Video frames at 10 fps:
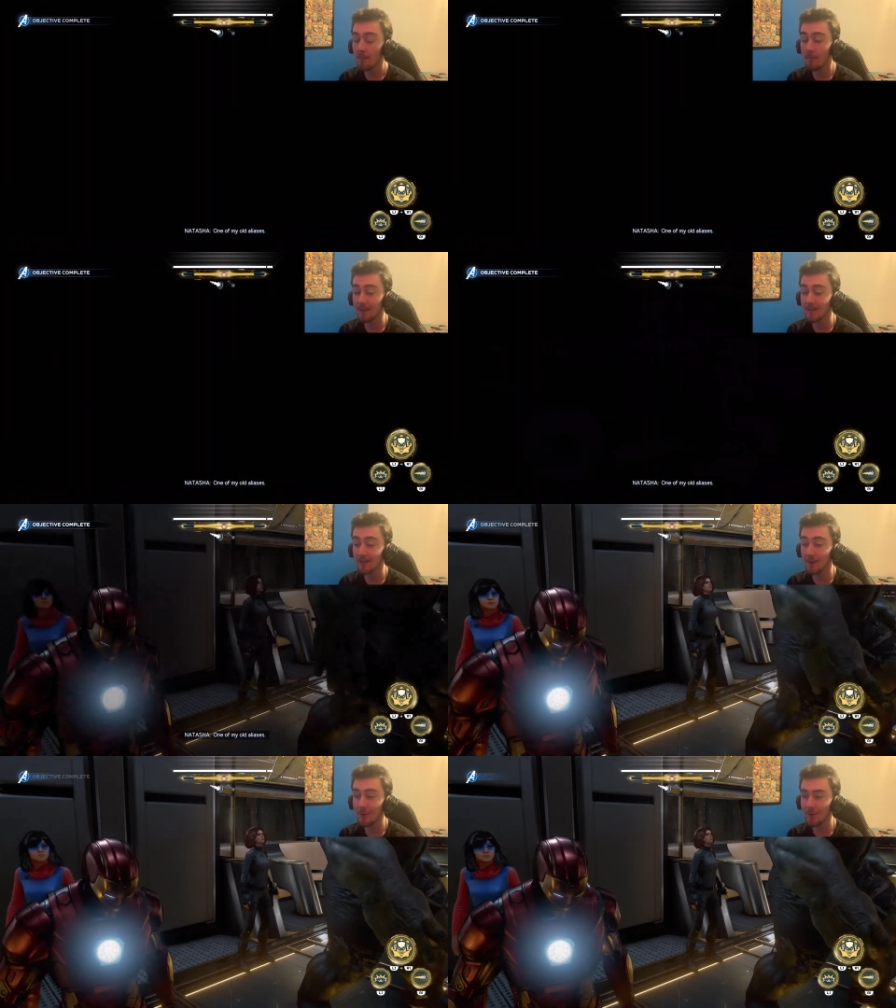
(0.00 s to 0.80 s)

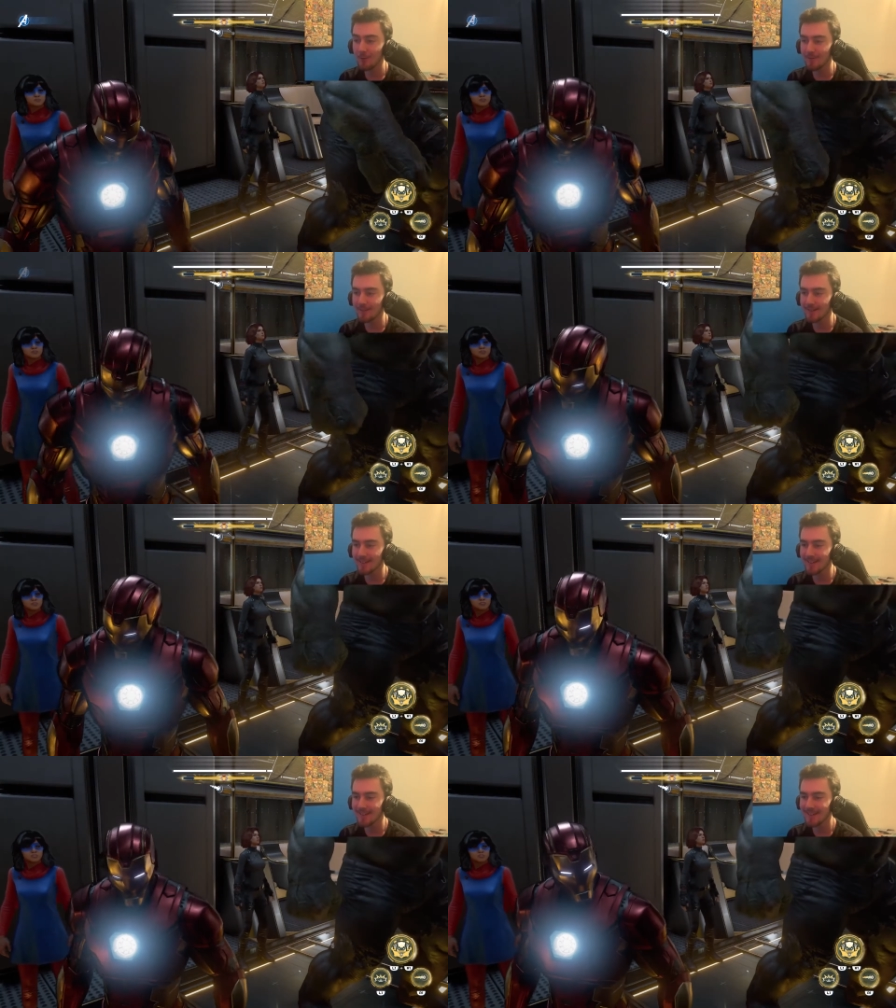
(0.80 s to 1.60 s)

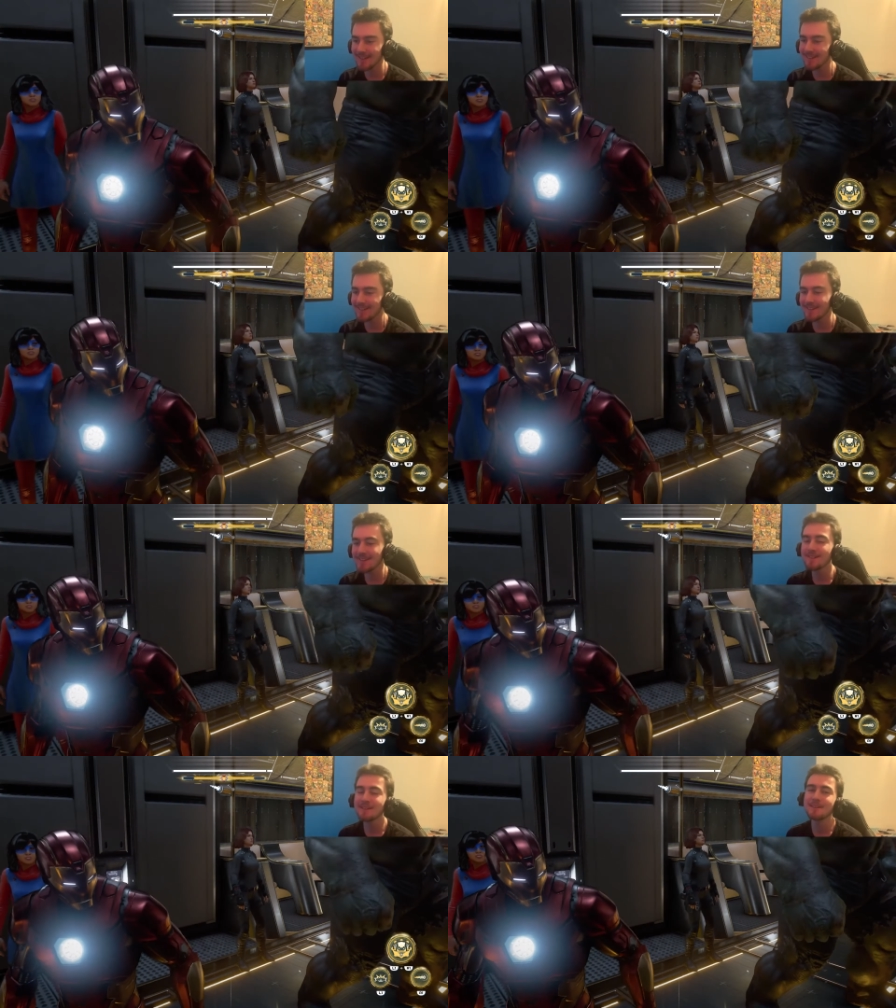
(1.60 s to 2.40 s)
Belova, eh?
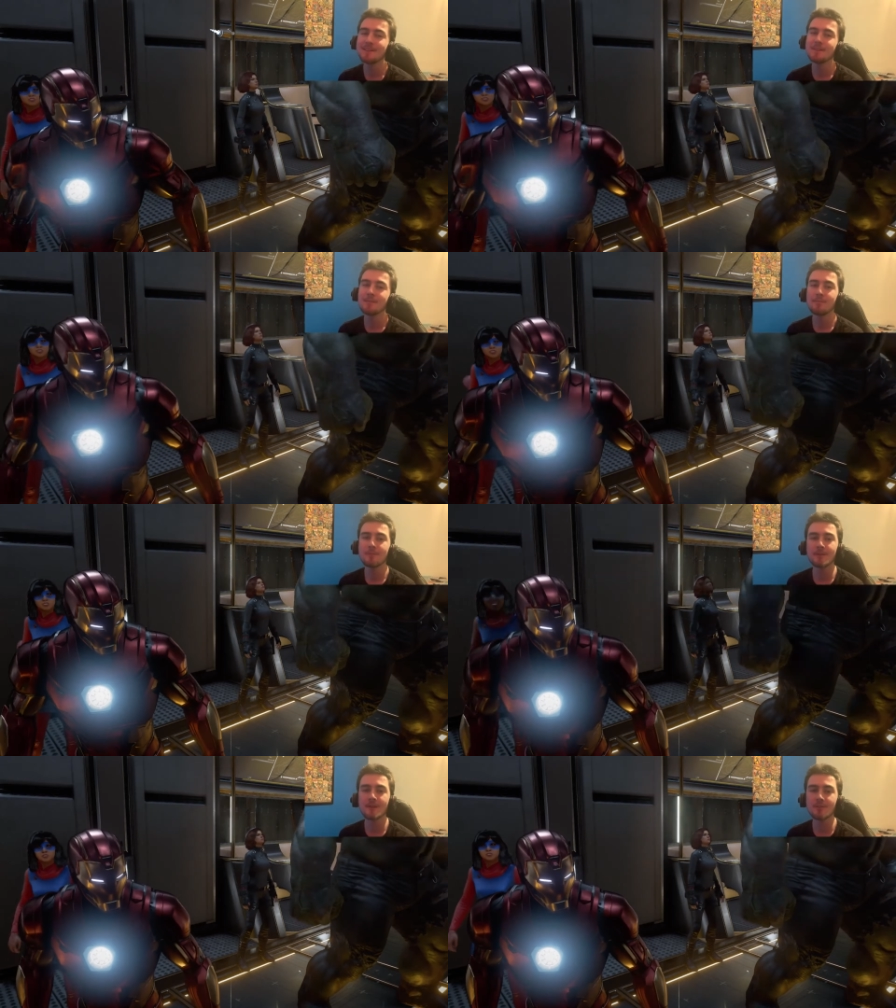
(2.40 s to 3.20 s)

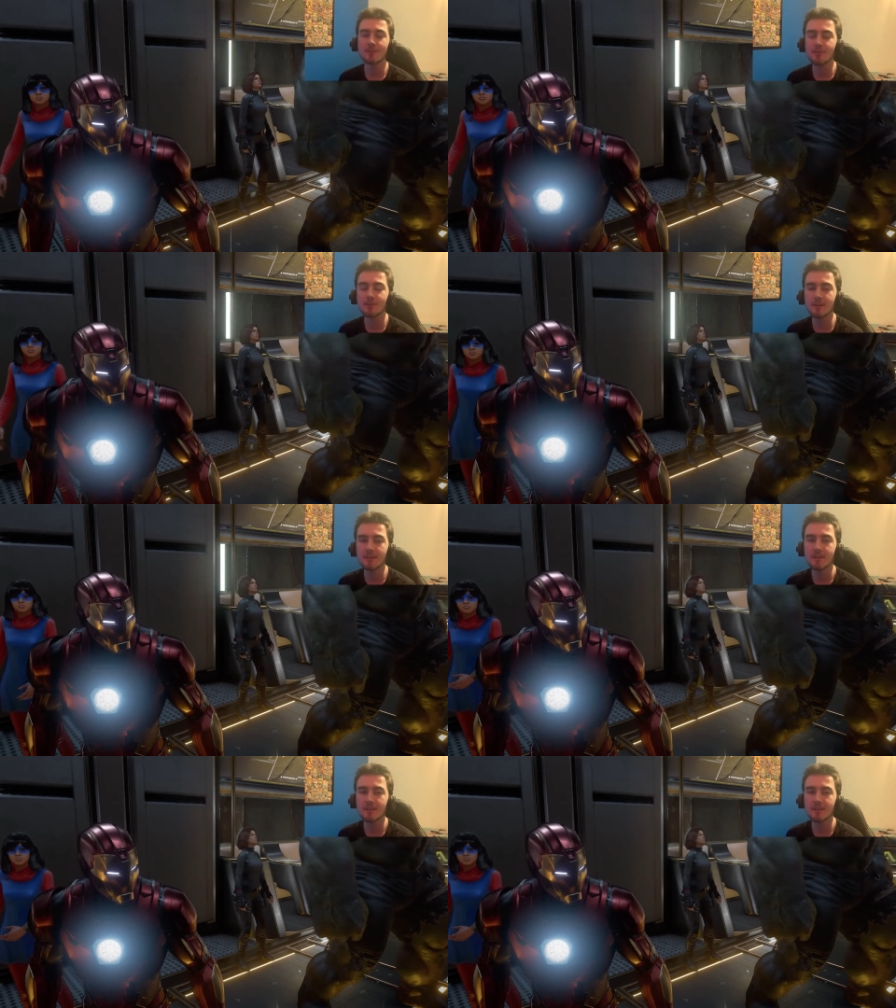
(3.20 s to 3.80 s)
Dude, that's so sick.